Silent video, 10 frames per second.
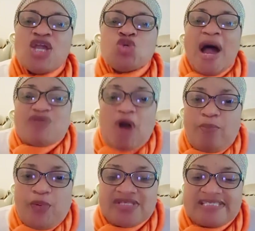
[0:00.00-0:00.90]
you are
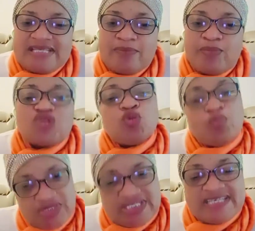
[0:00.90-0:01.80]
not boasting, but you
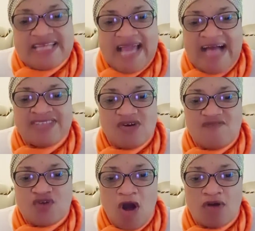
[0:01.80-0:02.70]
put it in the hands
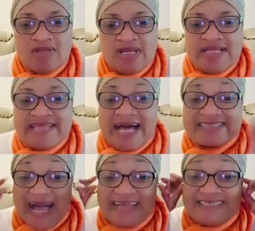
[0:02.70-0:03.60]
of God
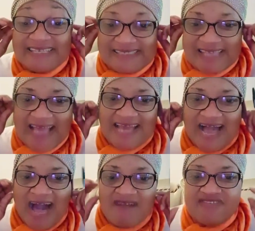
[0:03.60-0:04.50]
that can decide,
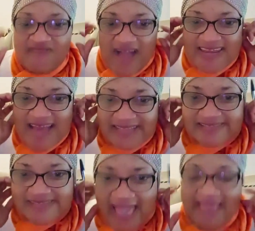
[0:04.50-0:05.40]
that have the final
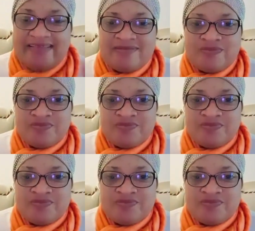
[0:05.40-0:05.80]
say.